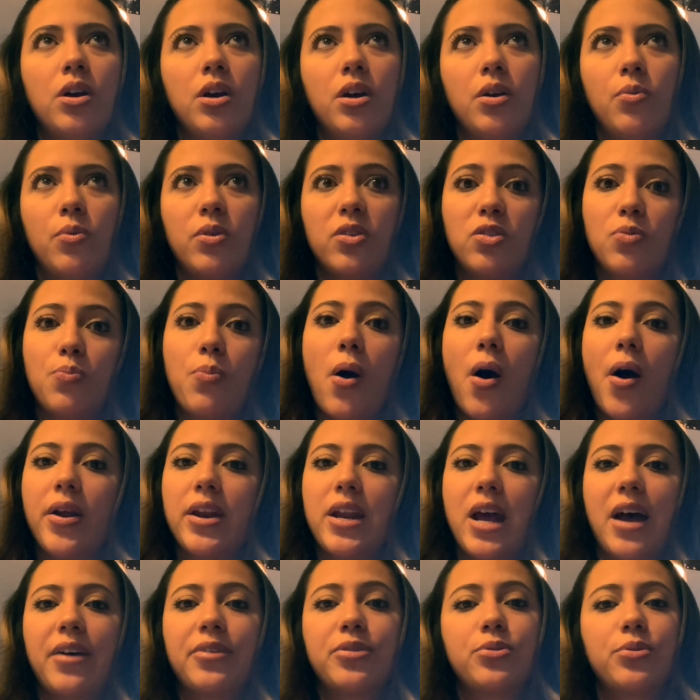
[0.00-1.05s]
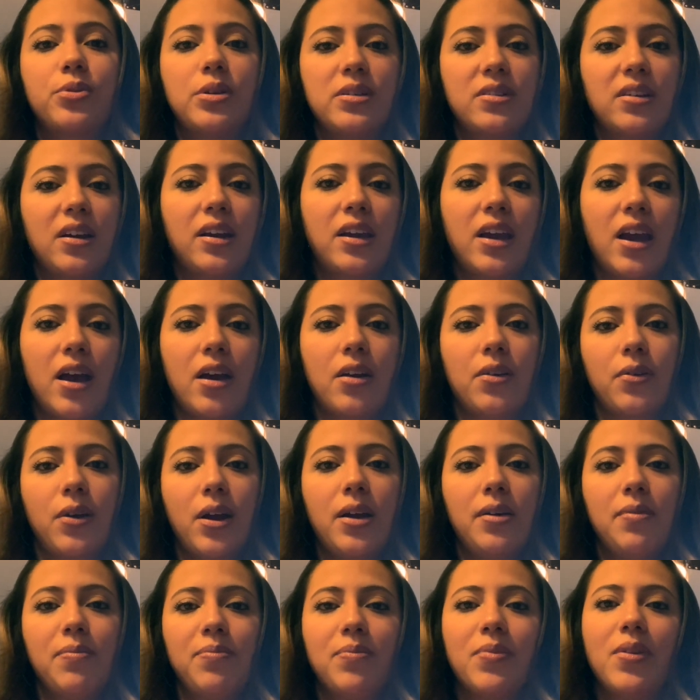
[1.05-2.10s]
respond as soon as I can,
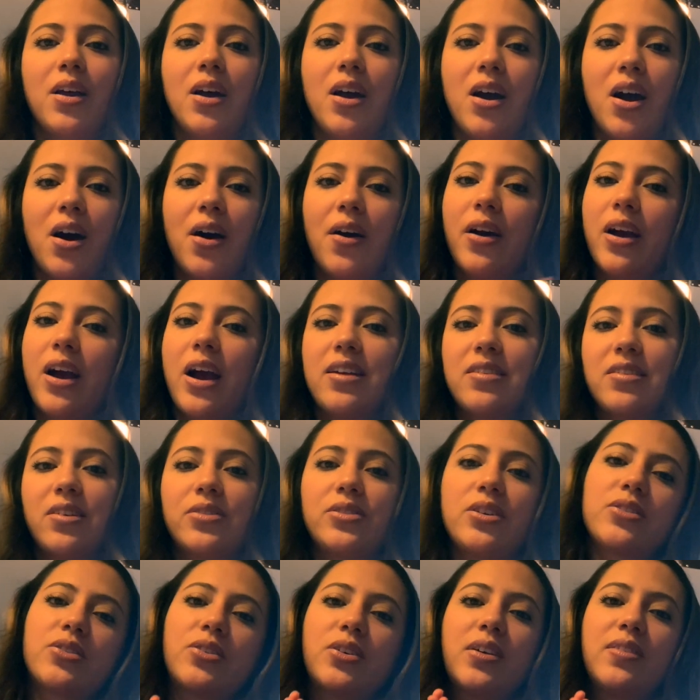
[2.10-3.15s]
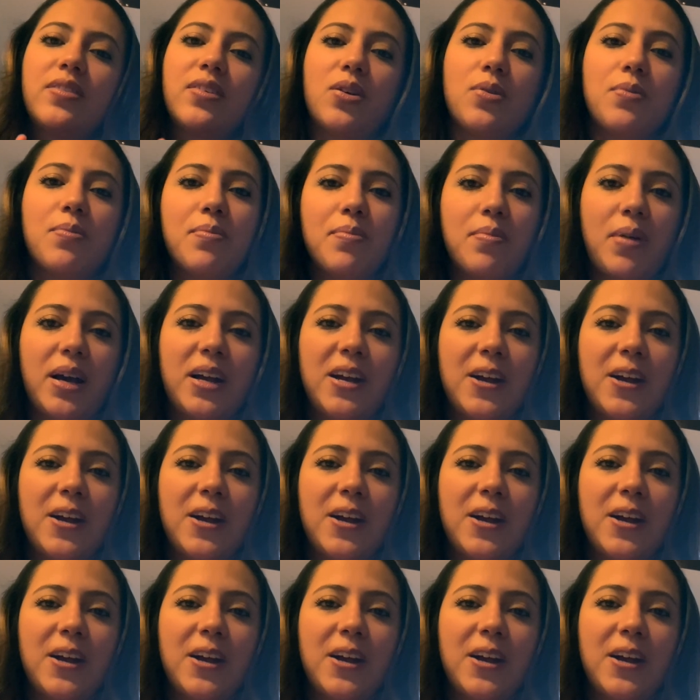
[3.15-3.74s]
okay? Alright guys, I'll talk to you guys later. Bye.